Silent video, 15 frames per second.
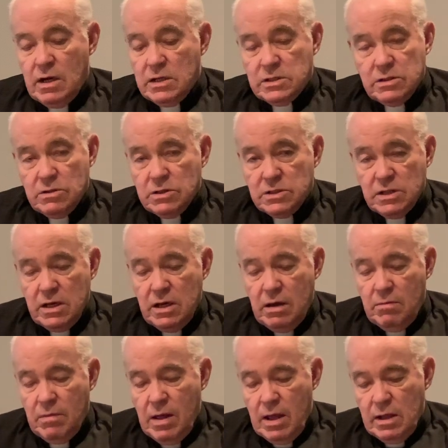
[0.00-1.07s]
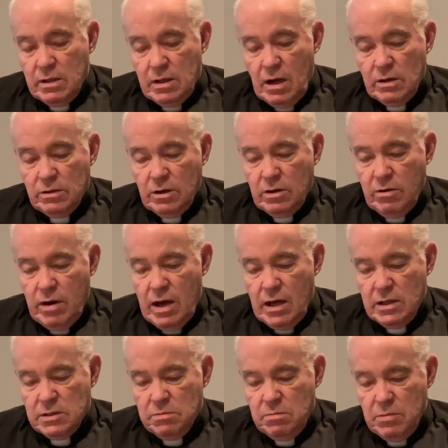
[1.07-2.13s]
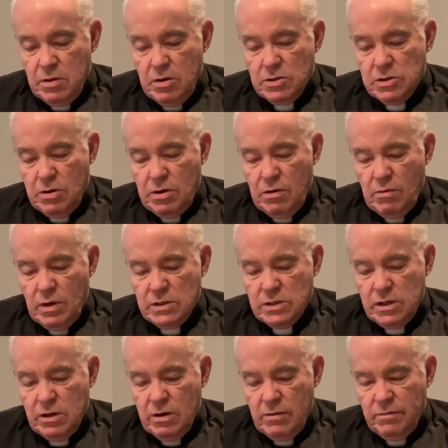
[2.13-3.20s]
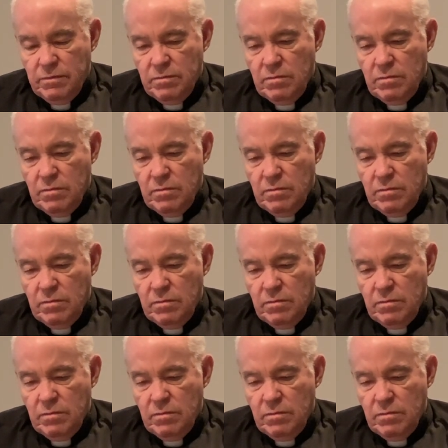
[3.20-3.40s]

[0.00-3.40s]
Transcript: And I still see him, Dr. Krause, usually only once a year.